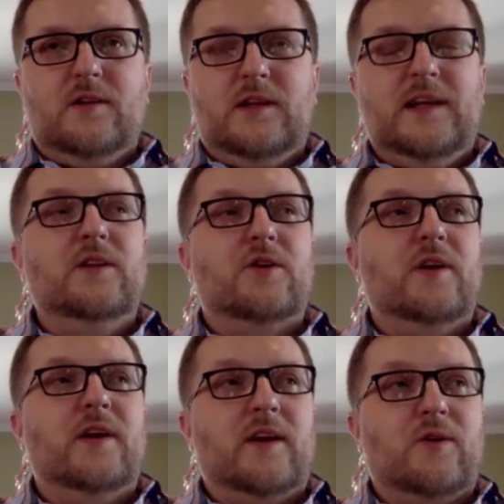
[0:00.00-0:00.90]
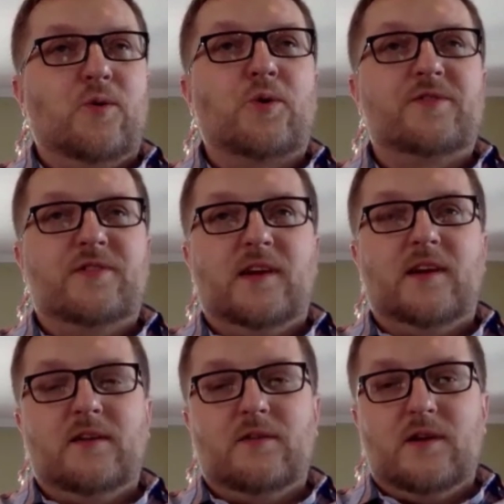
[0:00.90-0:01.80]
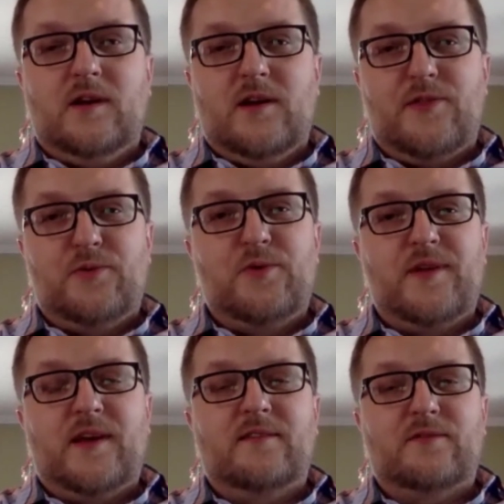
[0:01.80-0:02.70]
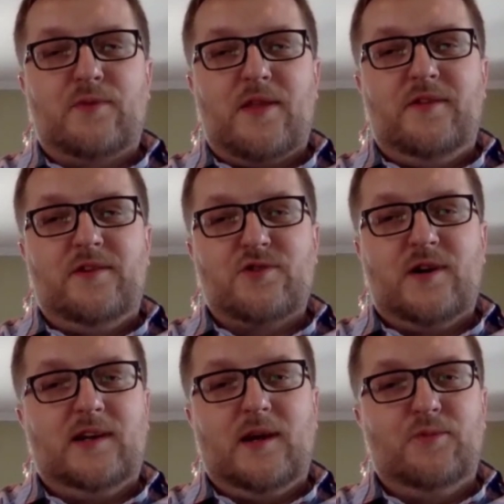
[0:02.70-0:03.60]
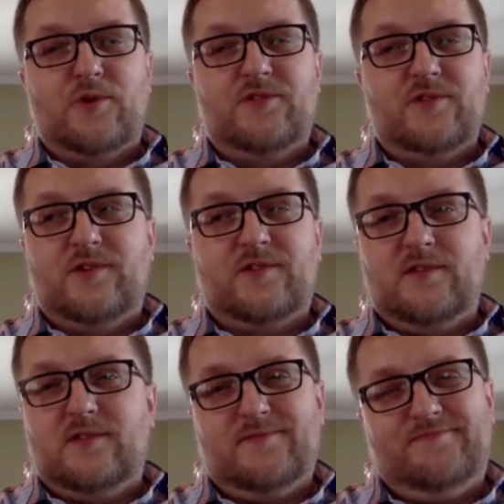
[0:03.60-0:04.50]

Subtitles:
e-learning and coursing through things rather than trying to get more certs. Because